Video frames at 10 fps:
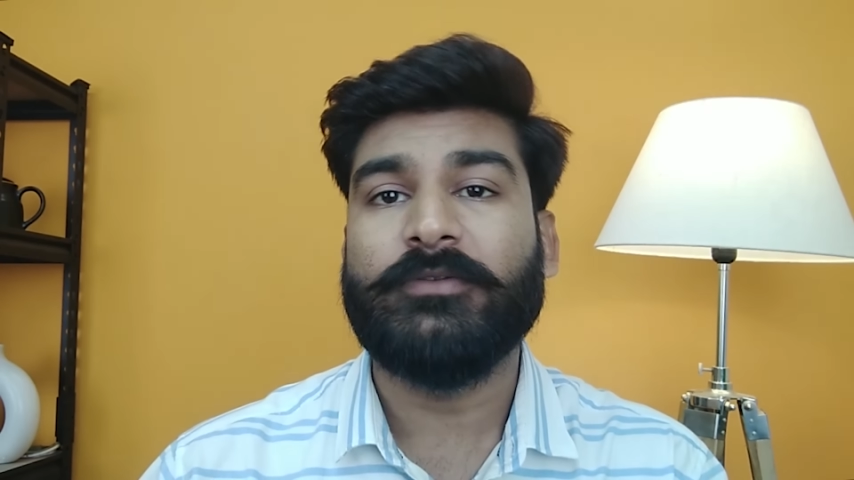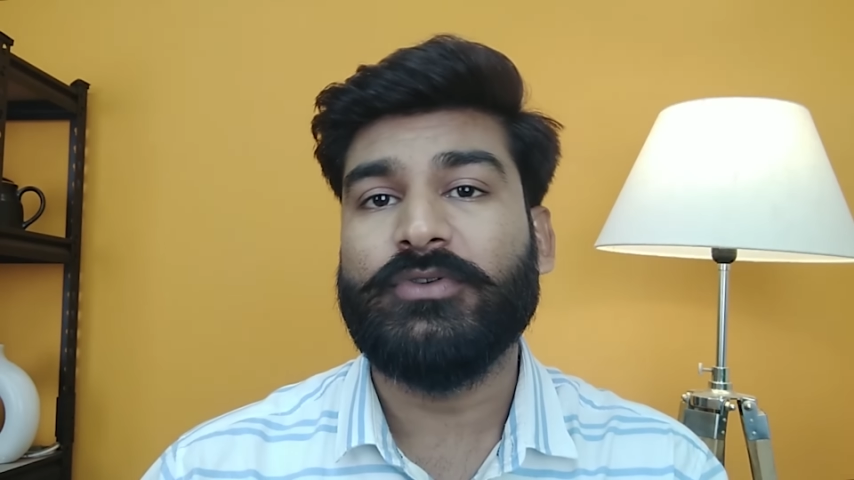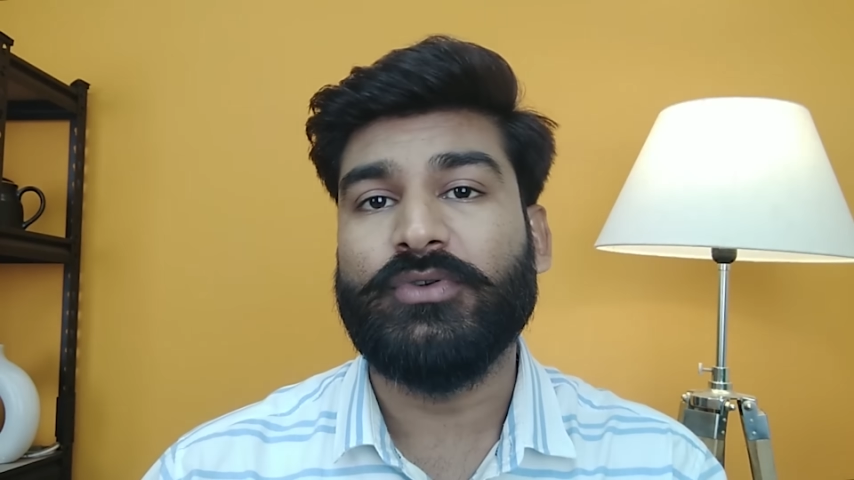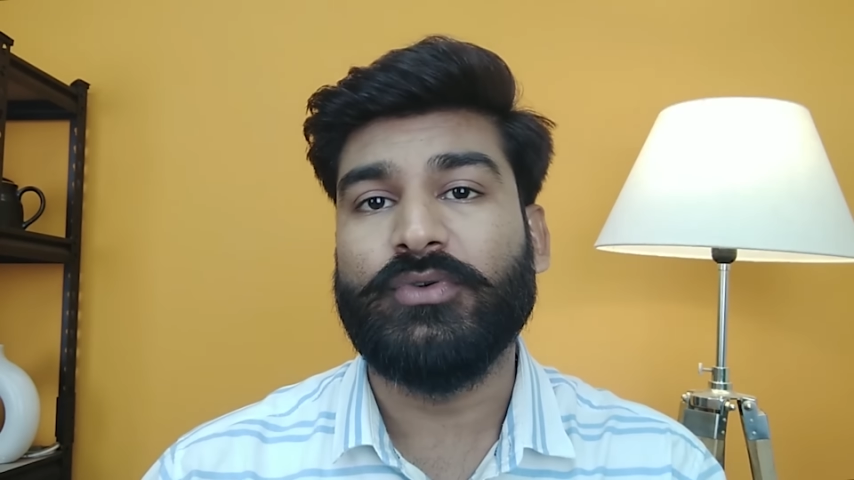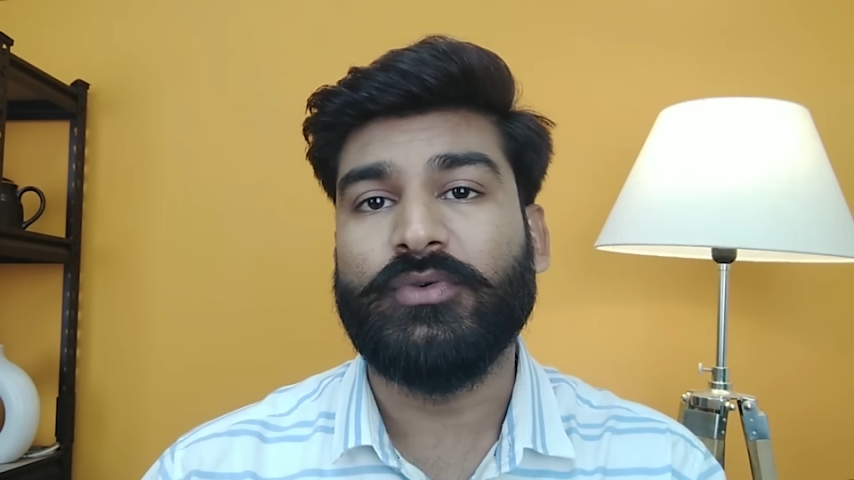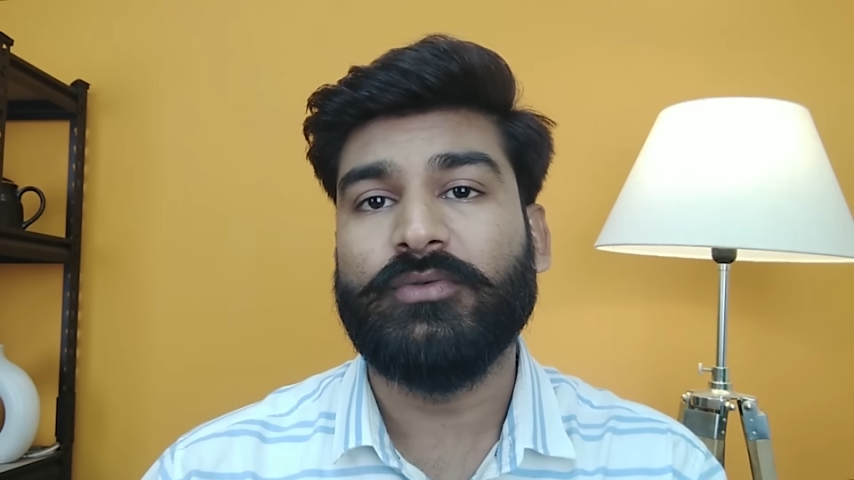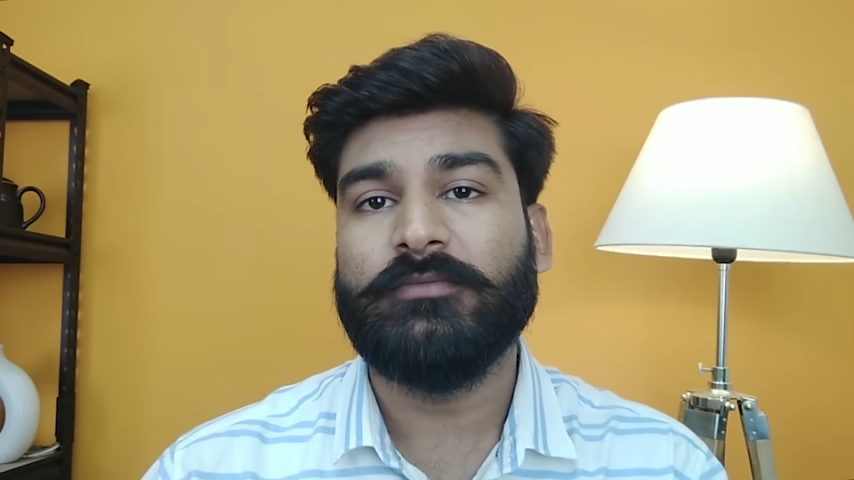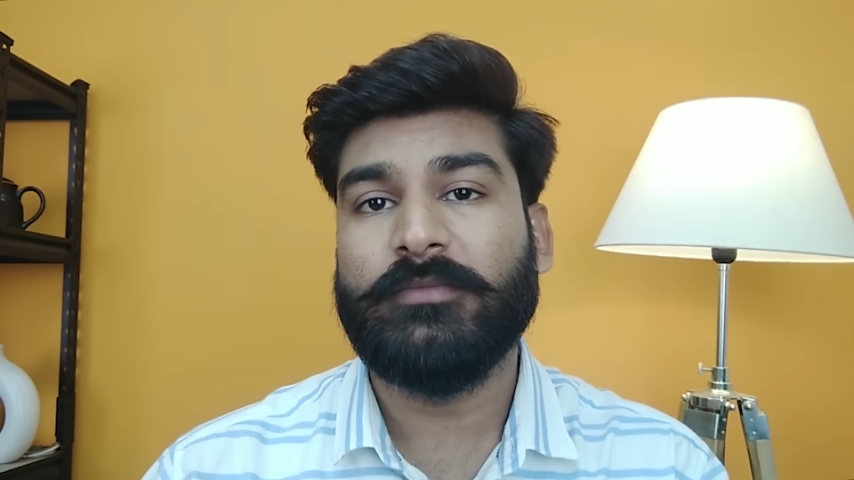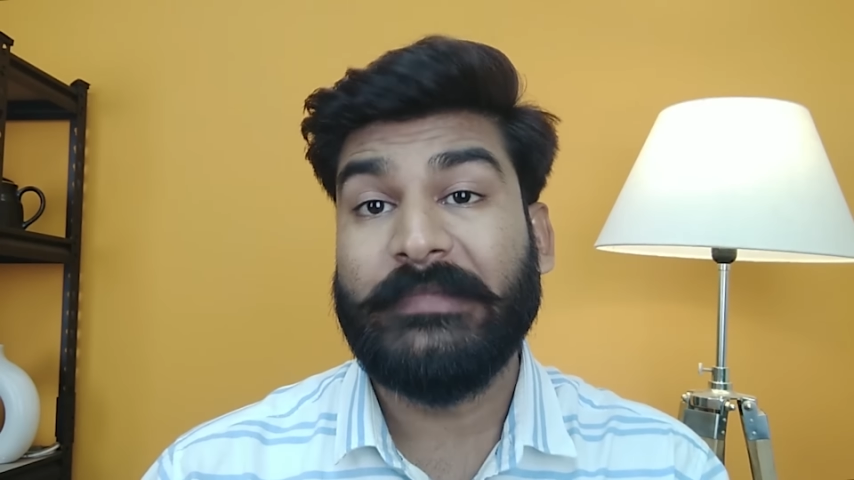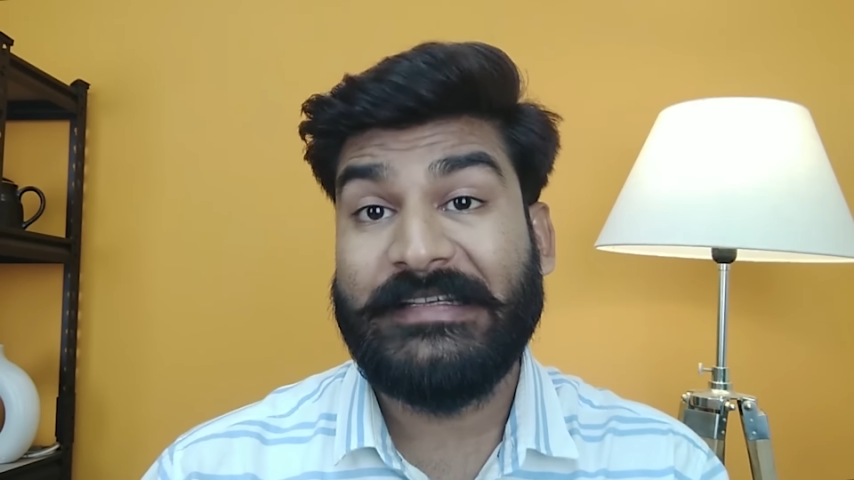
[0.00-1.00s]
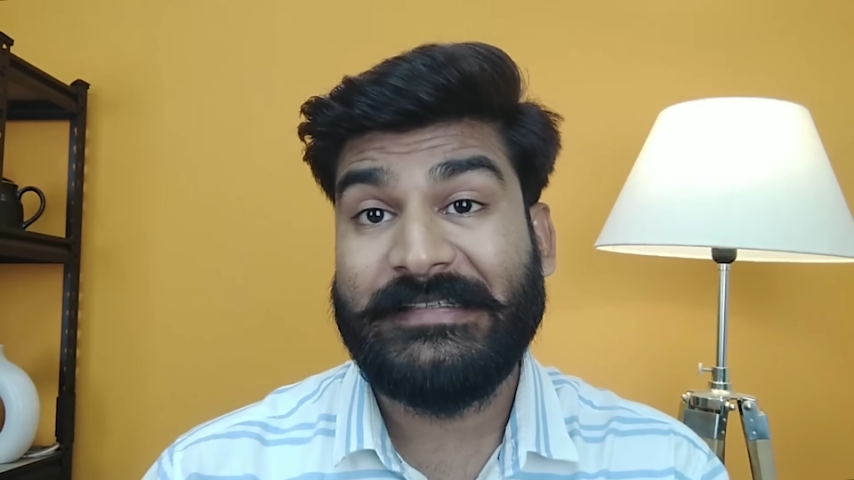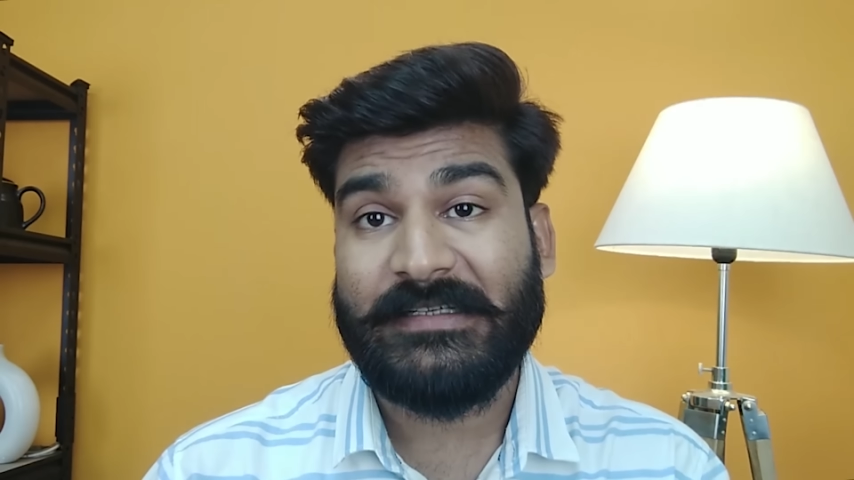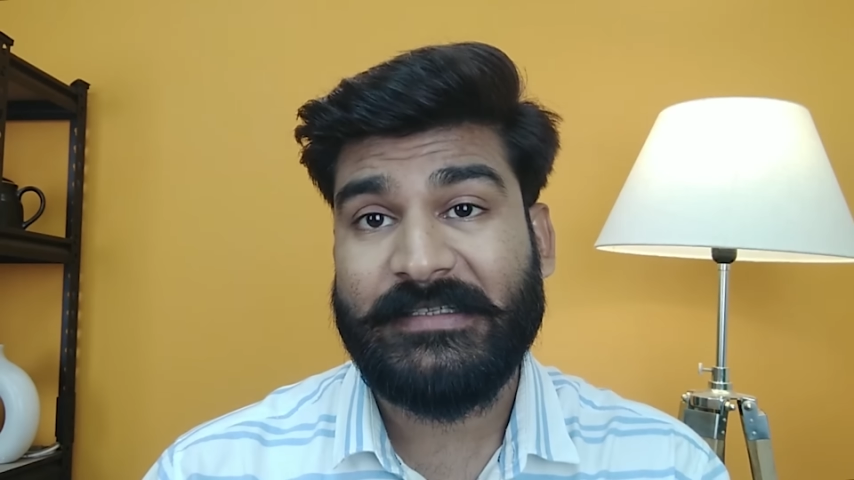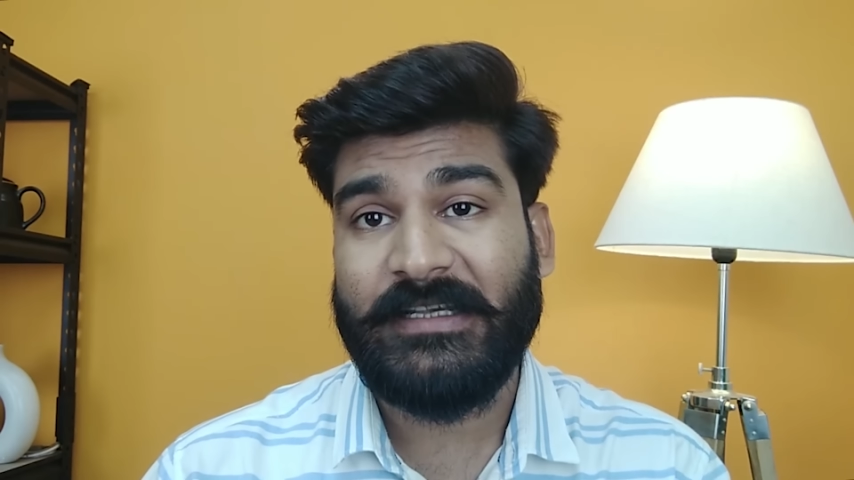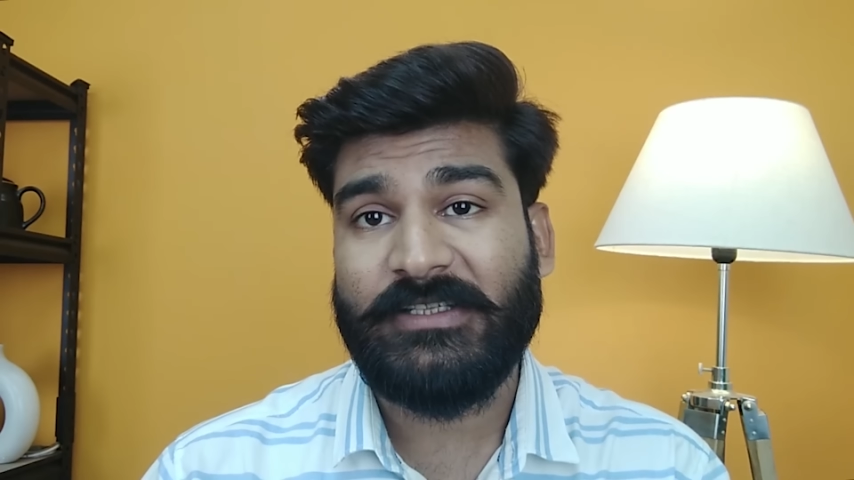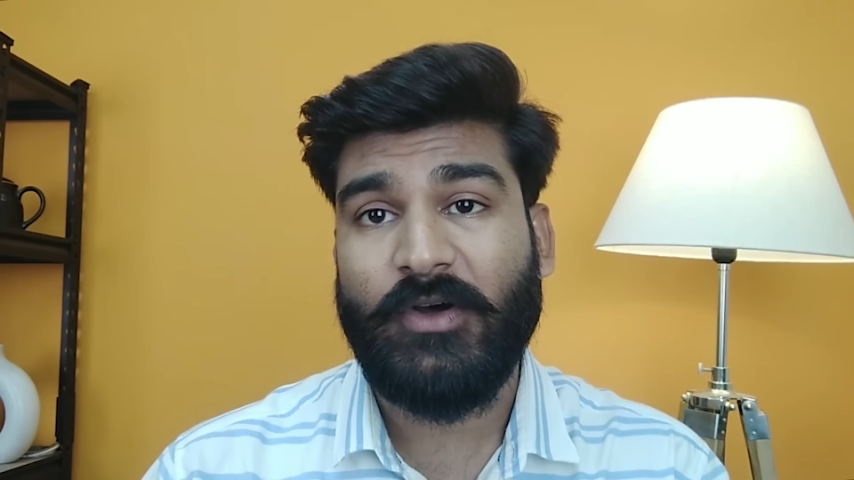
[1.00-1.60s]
to the success